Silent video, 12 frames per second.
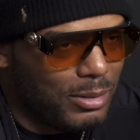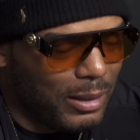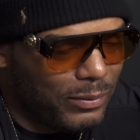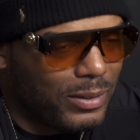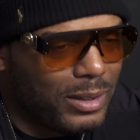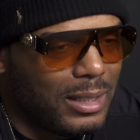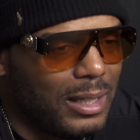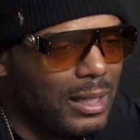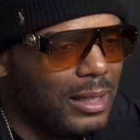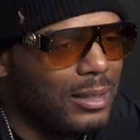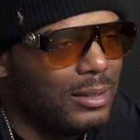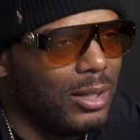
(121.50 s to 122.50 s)
definitely
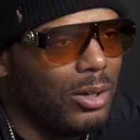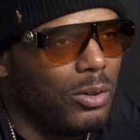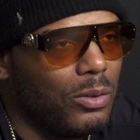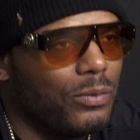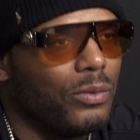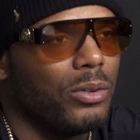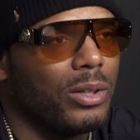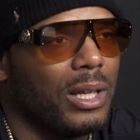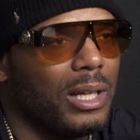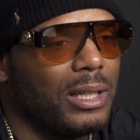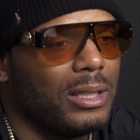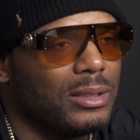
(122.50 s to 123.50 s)
need the whole 4
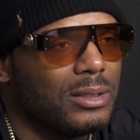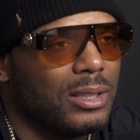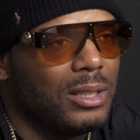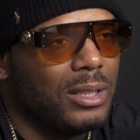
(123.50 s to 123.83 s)
days.